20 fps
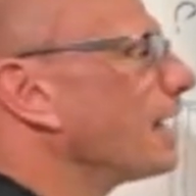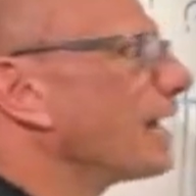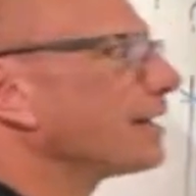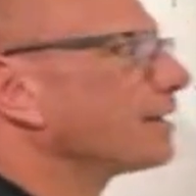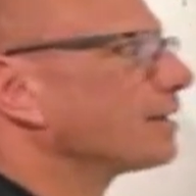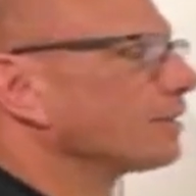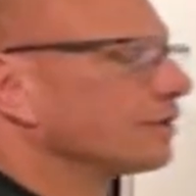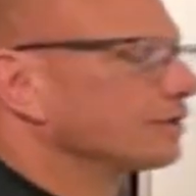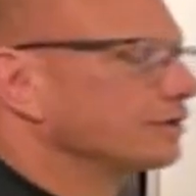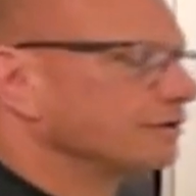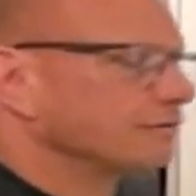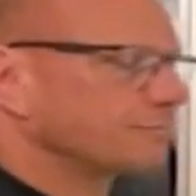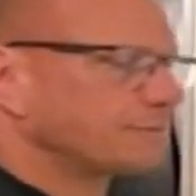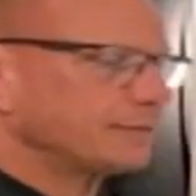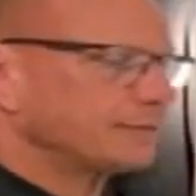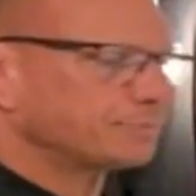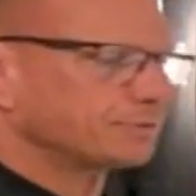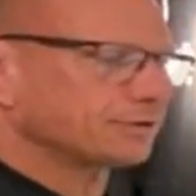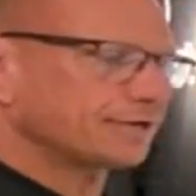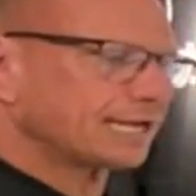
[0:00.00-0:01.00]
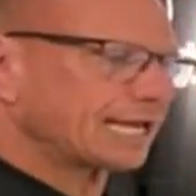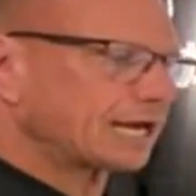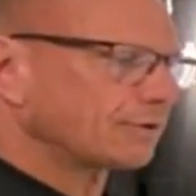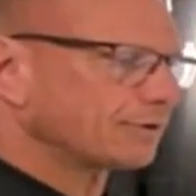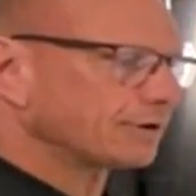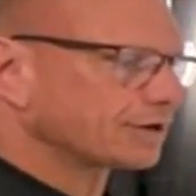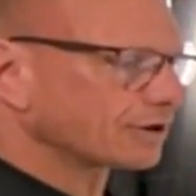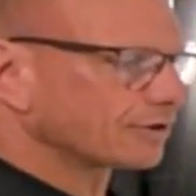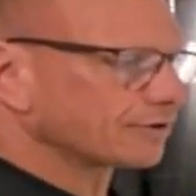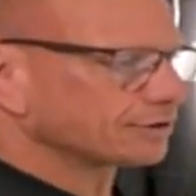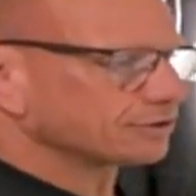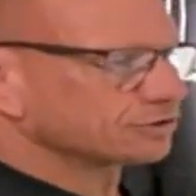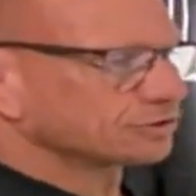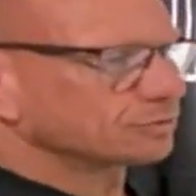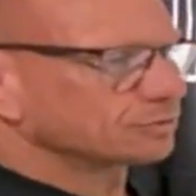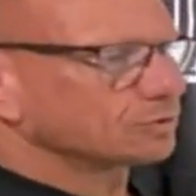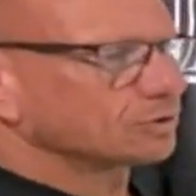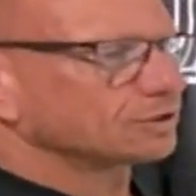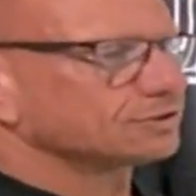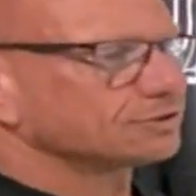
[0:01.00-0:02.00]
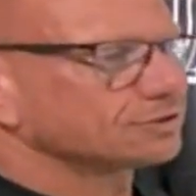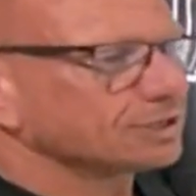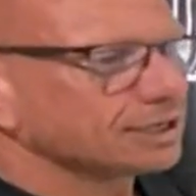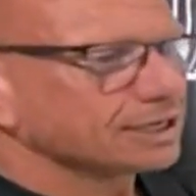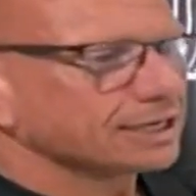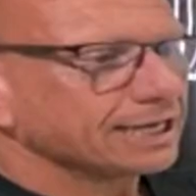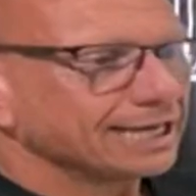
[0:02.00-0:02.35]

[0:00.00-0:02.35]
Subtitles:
And a lot of people now are going towards,